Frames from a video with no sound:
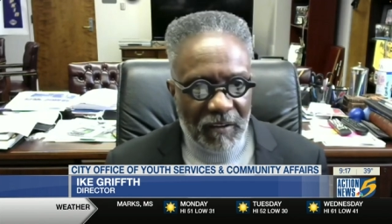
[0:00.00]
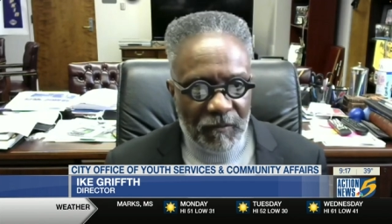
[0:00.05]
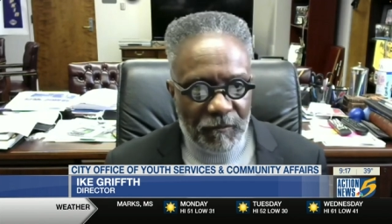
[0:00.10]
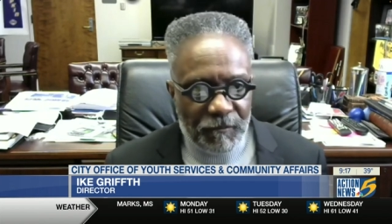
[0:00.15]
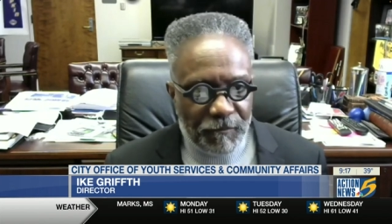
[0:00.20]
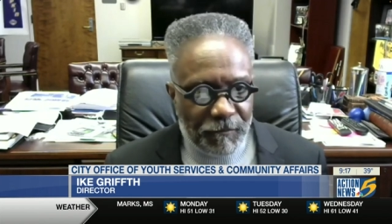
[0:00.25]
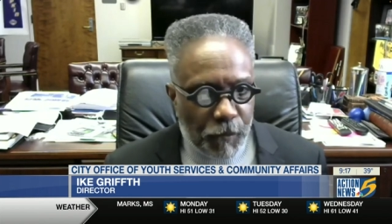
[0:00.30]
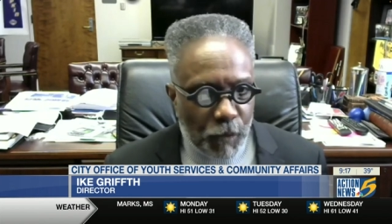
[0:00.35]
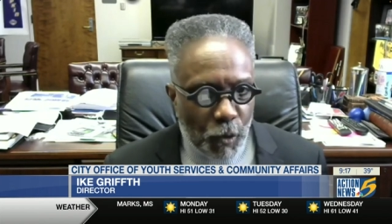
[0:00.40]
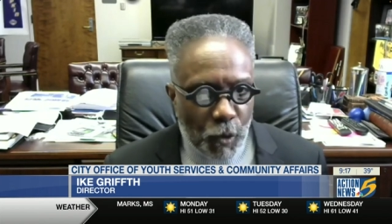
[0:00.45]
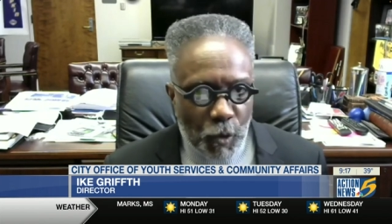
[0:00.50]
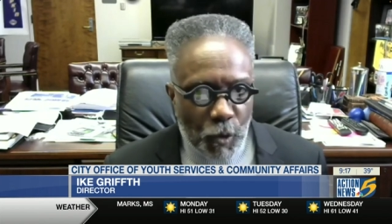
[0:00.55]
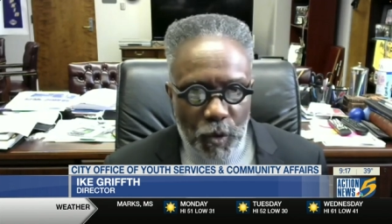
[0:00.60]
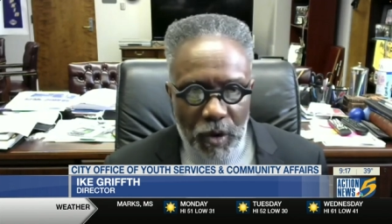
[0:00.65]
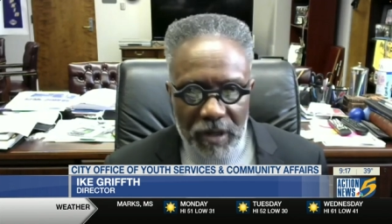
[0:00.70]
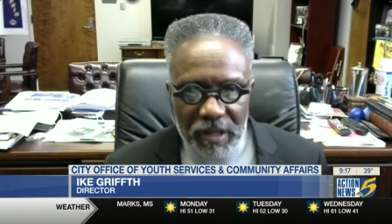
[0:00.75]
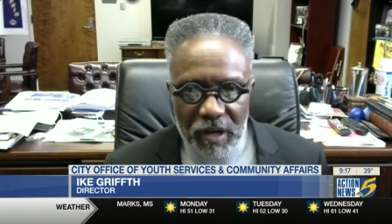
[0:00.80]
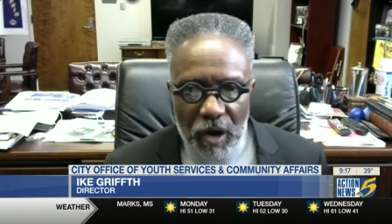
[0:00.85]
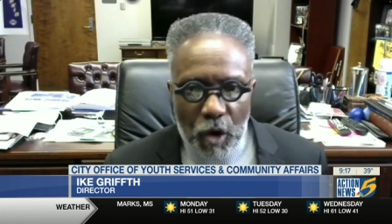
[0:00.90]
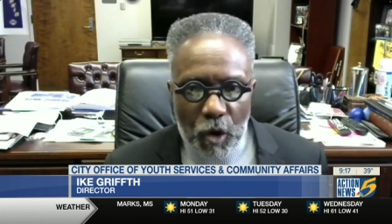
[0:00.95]

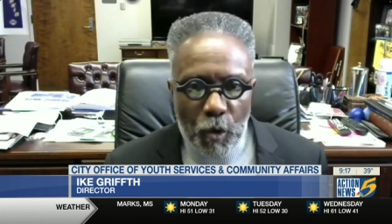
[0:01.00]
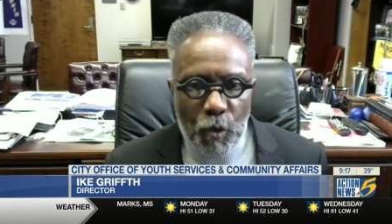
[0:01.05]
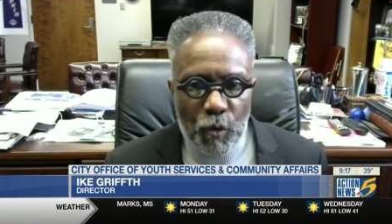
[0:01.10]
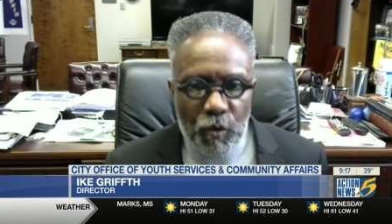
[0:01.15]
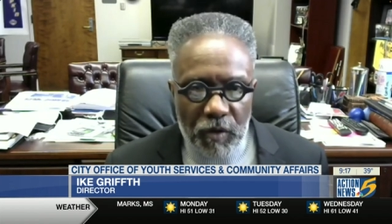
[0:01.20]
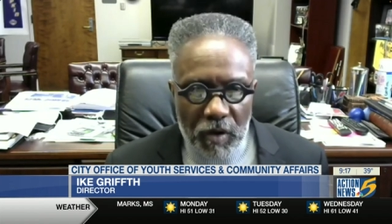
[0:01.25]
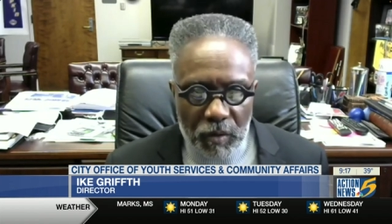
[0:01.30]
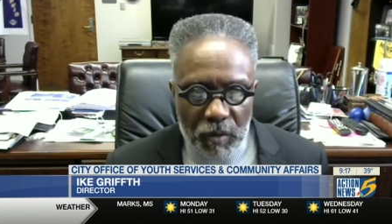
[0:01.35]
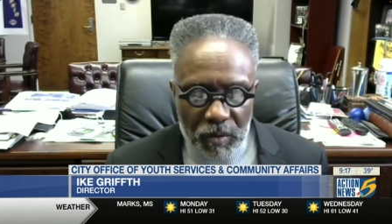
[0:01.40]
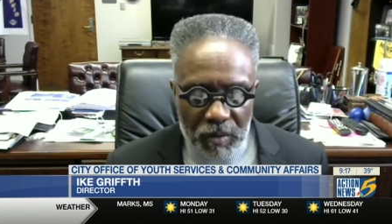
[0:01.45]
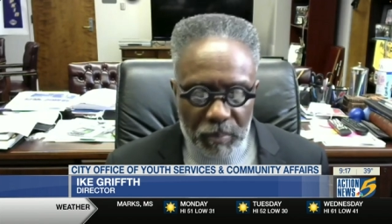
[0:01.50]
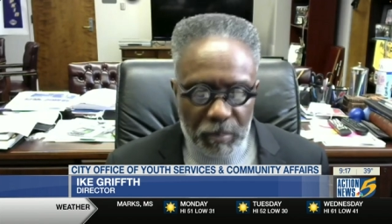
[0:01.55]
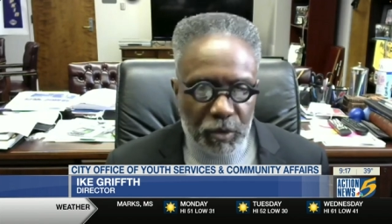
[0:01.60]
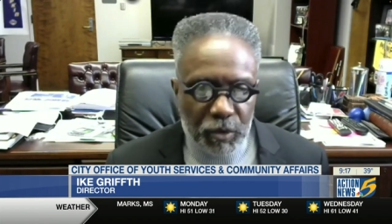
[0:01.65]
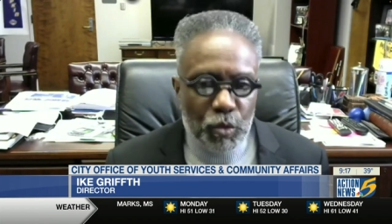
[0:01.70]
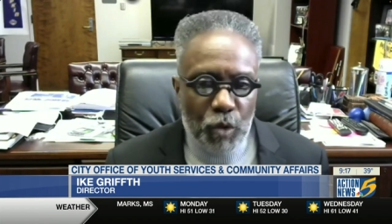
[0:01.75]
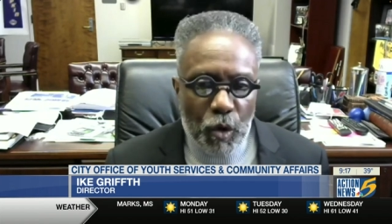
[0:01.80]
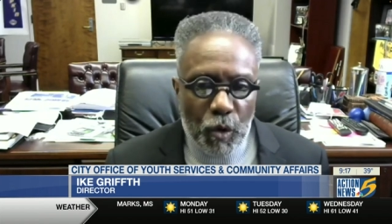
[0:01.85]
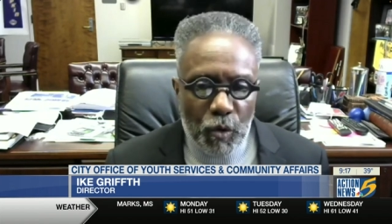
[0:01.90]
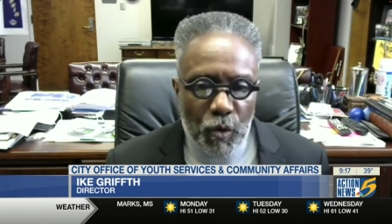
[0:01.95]
Ford Oval,
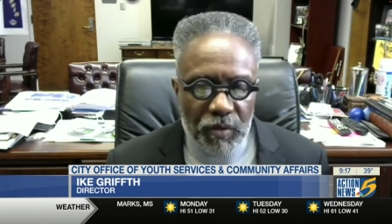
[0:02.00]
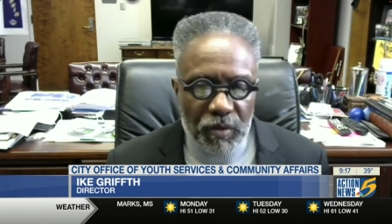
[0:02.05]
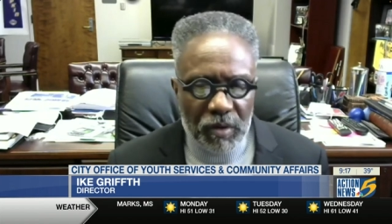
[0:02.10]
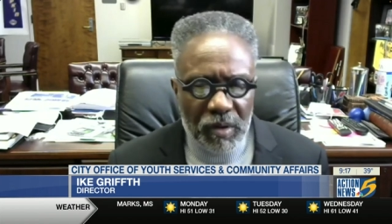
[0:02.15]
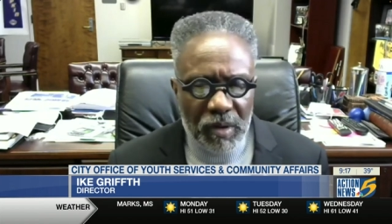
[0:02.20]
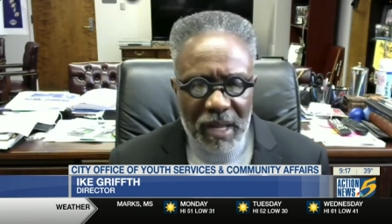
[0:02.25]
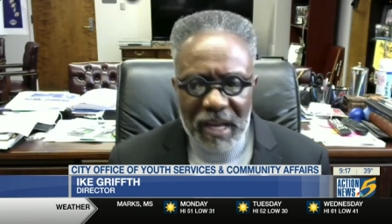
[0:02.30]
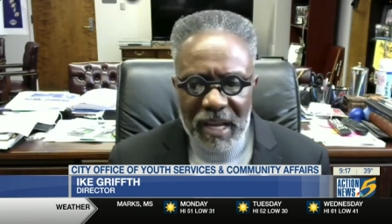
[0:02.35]
Blue Oval.